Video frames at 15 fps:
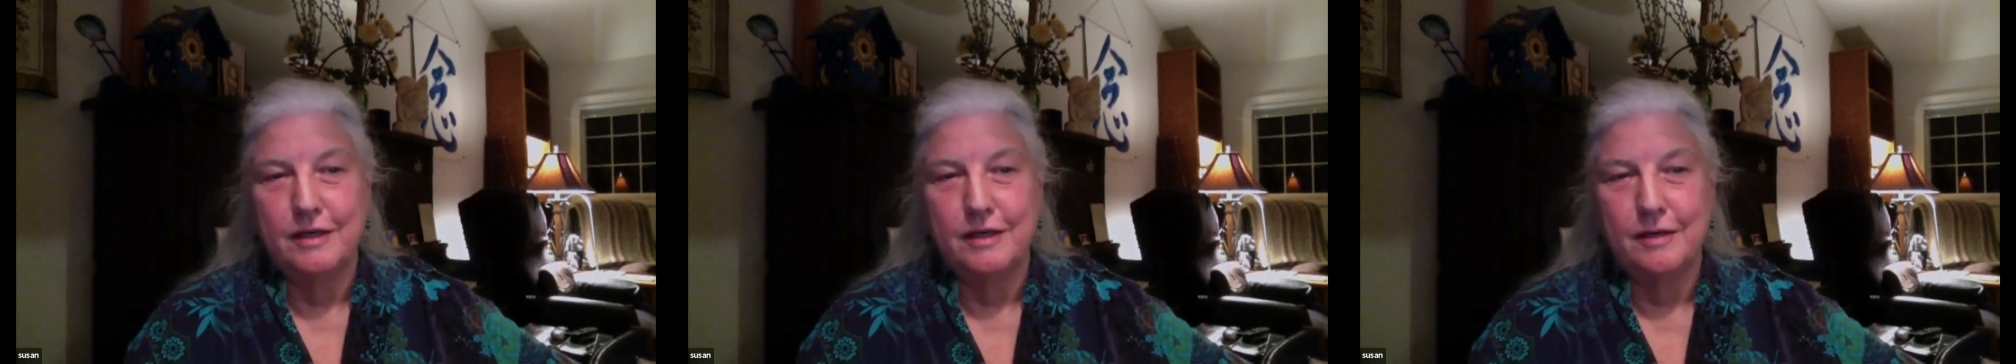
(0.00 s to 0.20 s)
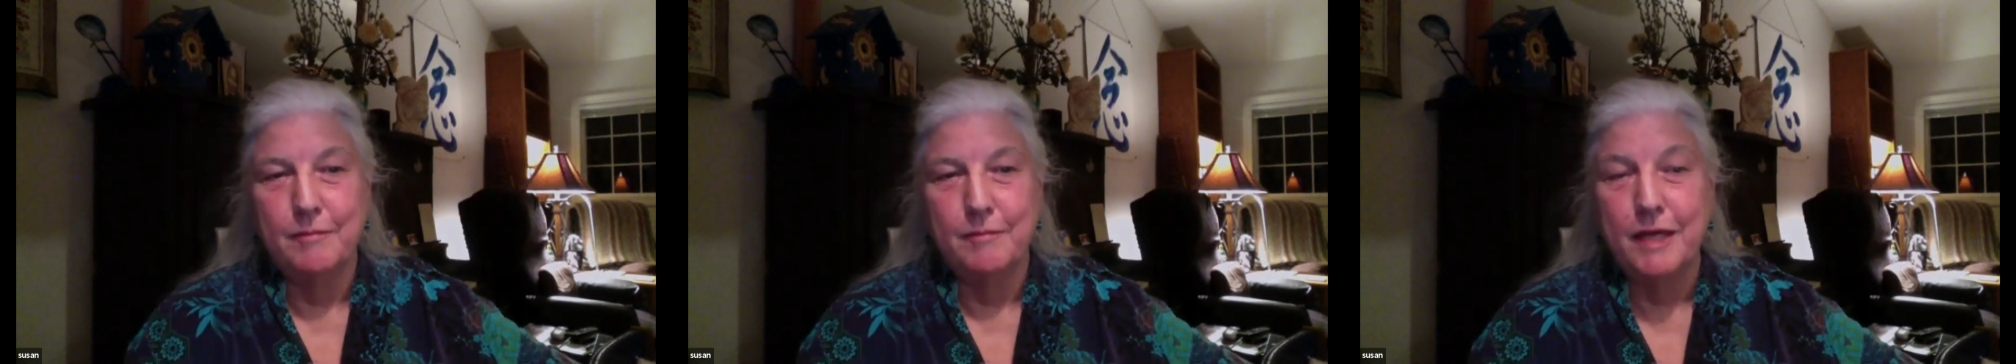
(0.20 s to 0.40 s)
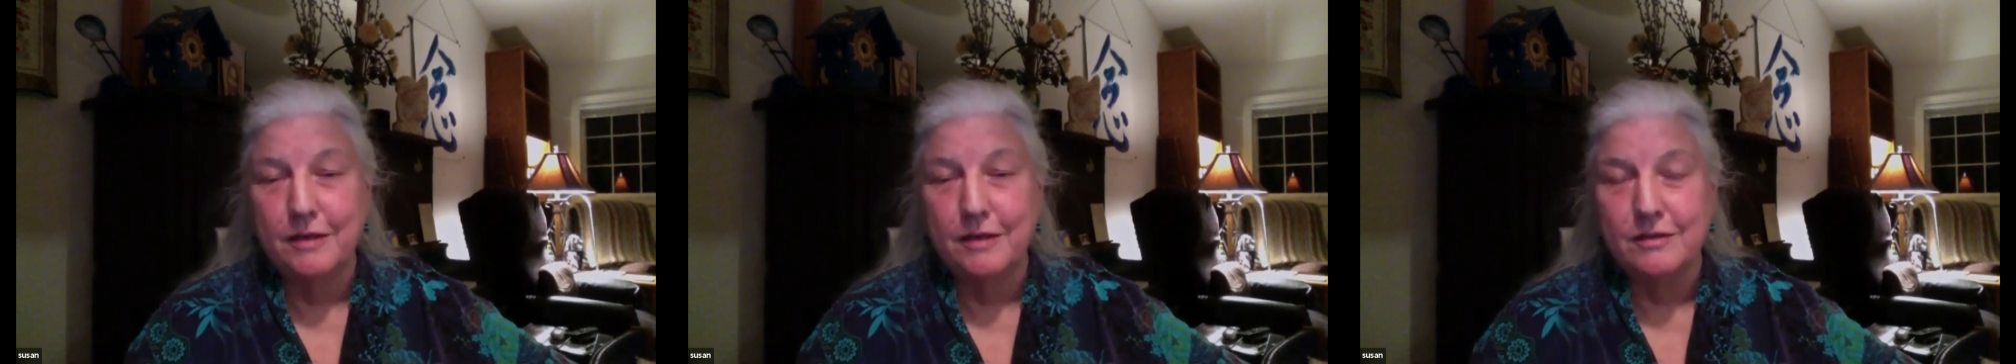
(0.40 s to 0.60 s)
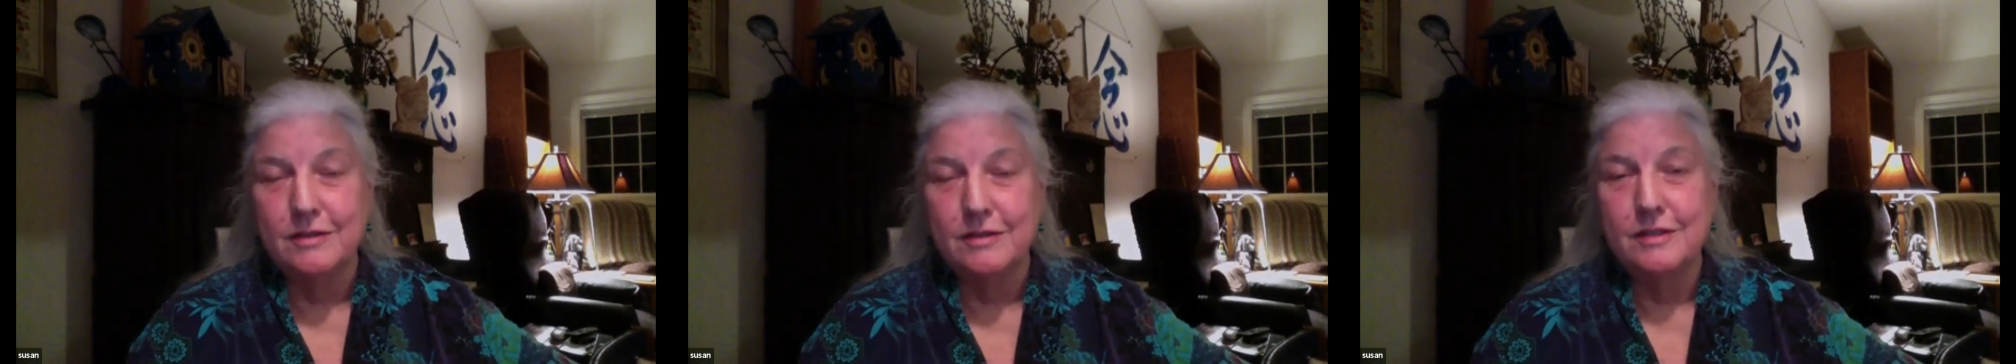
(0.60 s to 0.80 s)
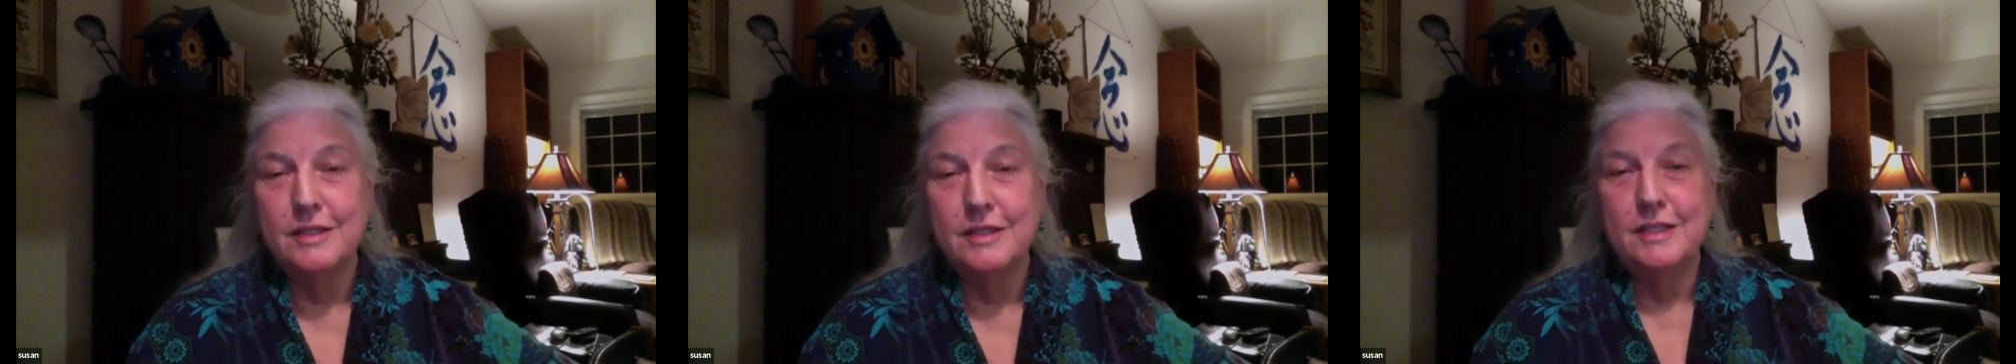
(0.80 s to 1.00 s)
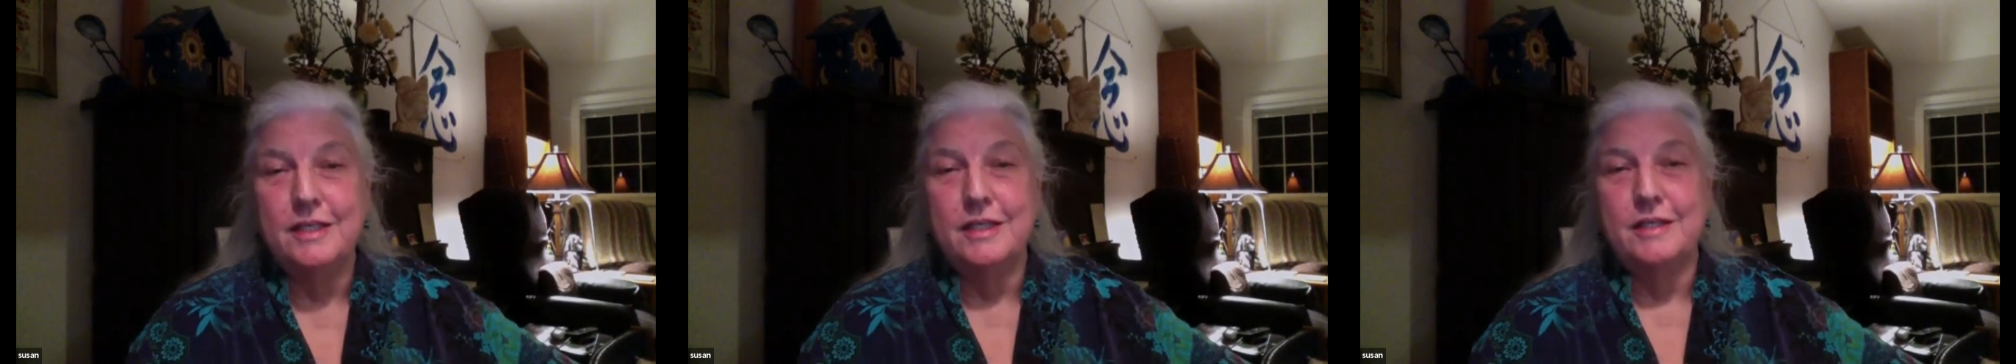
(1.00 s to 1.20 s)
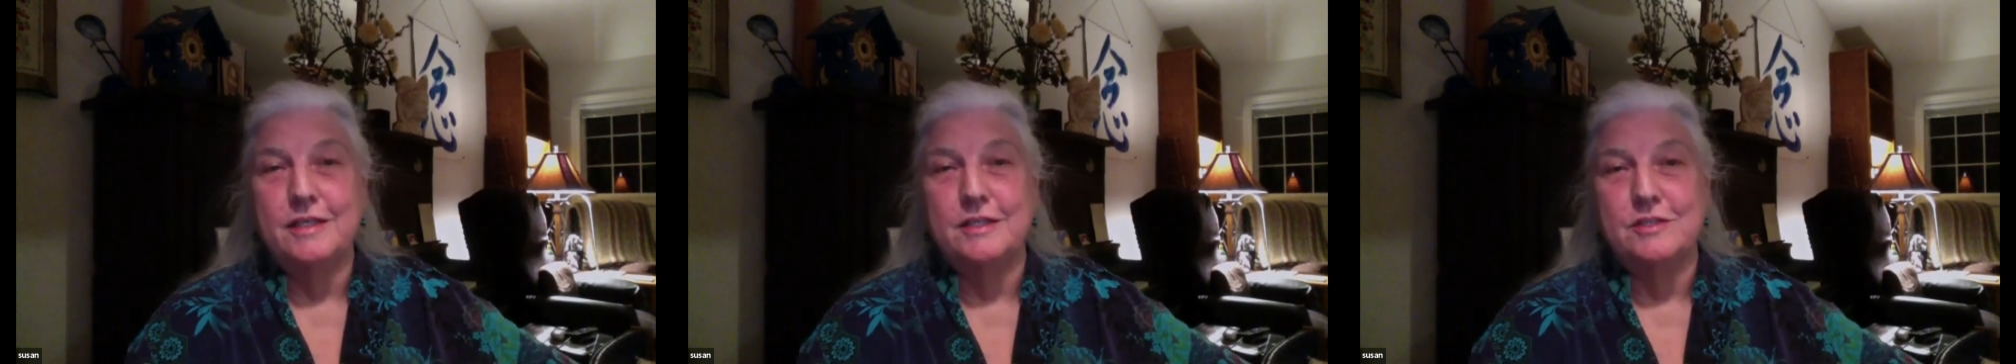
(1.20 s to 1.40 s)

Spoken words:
metal in